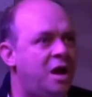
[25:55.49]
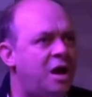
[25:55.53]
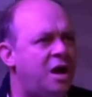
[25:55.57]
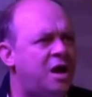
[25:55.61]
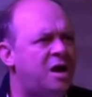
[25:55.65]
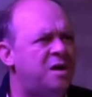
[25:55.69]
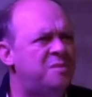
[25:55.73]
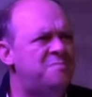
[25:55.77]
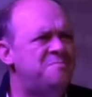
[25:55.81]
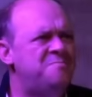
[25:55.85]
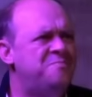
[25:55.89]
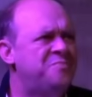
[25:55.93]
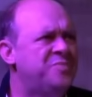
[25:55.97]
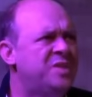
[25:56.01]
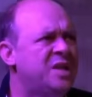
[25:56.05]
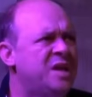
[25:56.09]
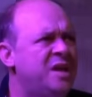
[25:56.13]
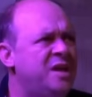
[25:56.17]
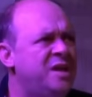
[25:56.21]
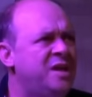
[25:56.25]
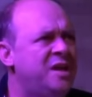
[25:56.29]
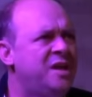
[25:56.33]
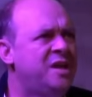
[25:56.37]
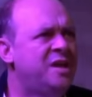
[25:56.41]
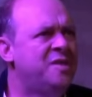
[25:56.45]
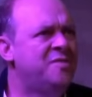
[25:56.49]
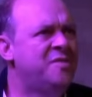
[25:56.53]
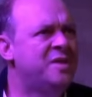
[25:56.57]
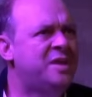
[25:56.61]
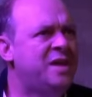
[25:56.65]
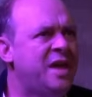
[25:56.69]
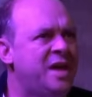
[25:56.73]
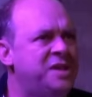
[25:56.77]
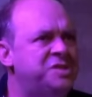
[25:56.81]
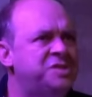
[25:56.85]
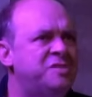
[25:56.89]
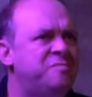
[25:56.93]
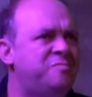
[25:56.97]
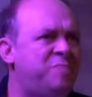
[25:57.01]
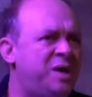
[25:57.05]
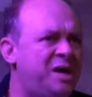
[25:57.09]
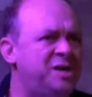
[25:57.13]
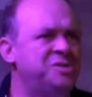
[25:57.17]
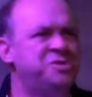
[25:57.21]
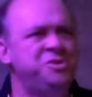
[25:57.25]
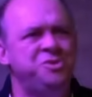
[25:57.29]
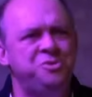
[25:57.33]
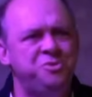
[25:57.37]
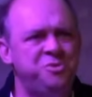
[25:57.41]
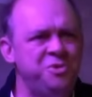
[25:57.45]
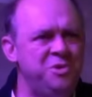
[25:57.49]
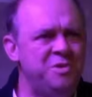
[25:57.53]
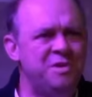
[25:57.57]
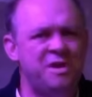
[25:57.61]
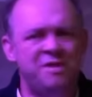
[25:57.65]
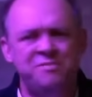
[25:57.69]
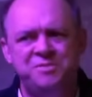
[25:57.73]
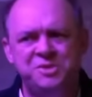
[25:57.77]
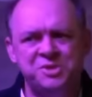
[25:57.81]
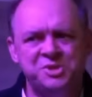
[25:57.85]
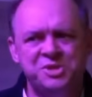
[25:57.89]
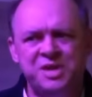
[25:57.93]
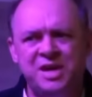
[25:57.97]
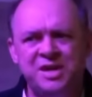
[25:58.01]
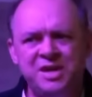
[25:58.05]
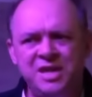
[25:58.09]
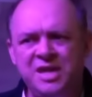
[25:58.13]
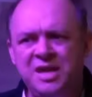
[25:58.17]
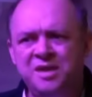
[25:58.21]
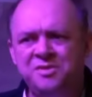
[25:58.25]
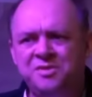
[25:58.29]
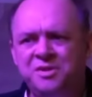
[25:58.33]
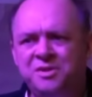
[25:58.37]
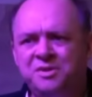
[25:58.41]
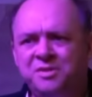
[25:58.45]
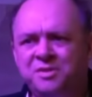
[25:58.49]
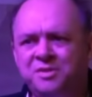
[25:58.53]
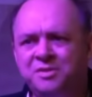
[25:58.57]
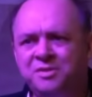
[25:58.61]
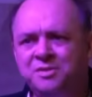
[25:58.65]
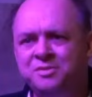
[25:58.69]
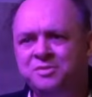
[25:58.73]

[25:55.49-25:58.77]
Um, in the case of Badiou, you have this idea that